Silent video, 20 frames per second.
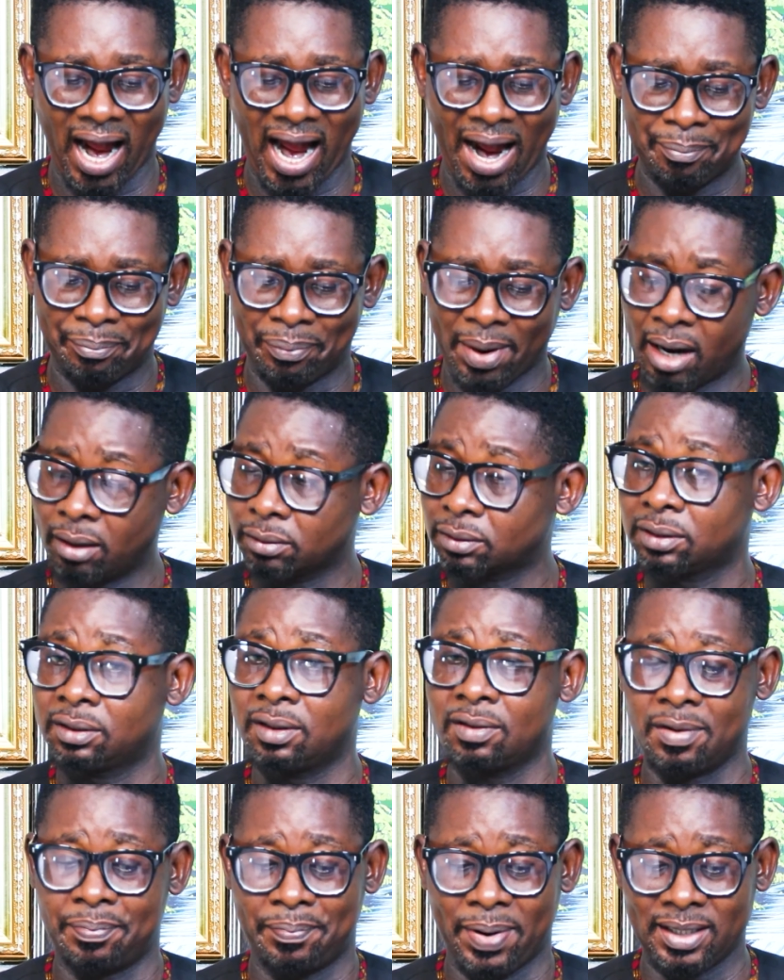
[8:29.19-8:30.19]
about
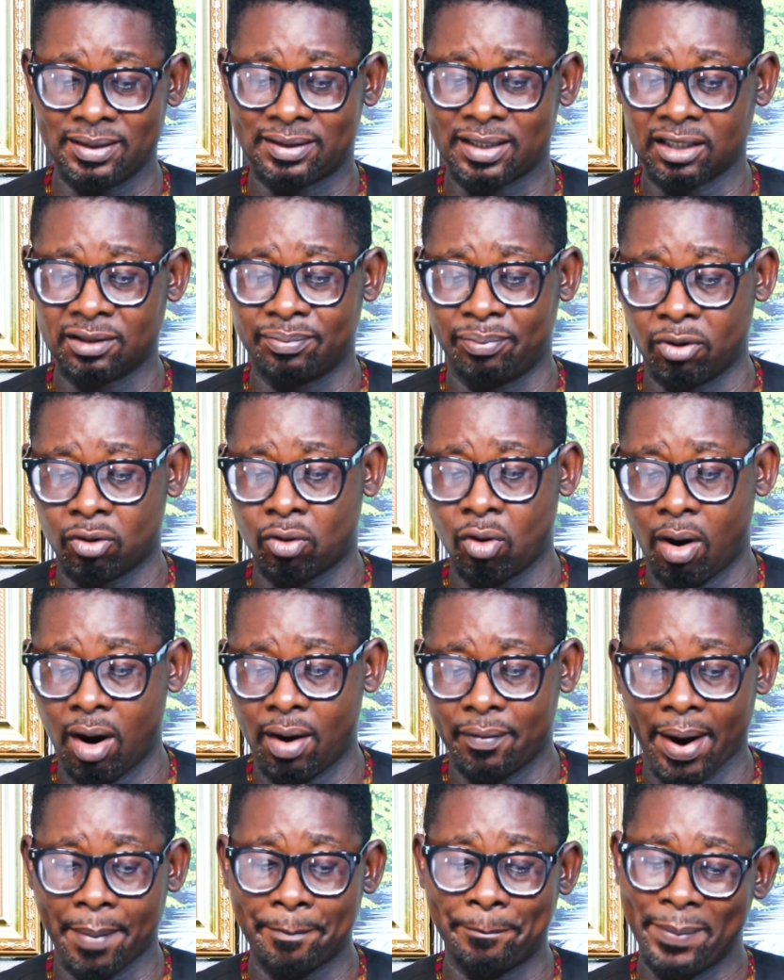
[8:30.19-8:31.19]
the repentant Boko
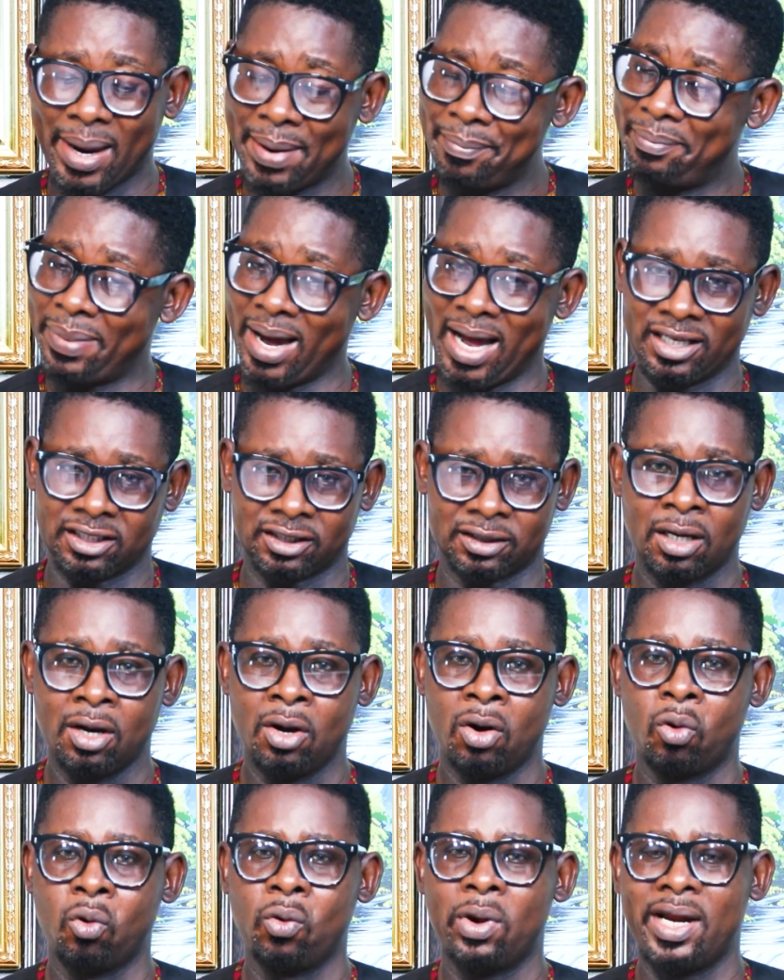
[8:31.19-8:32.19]
Haram members
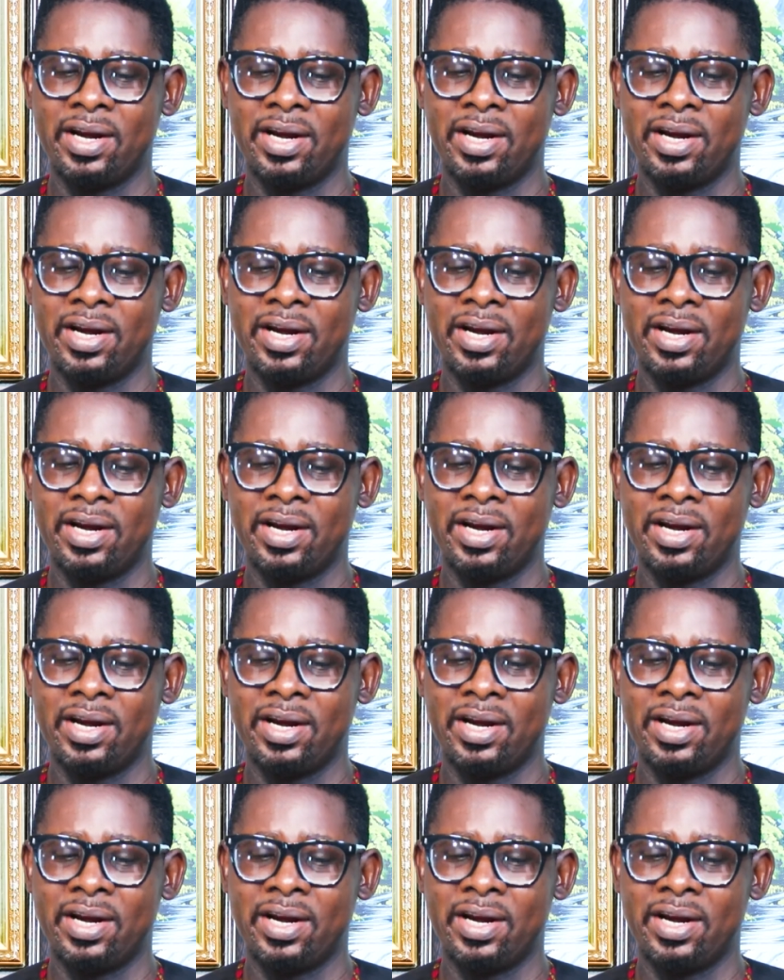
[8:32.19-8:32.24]
who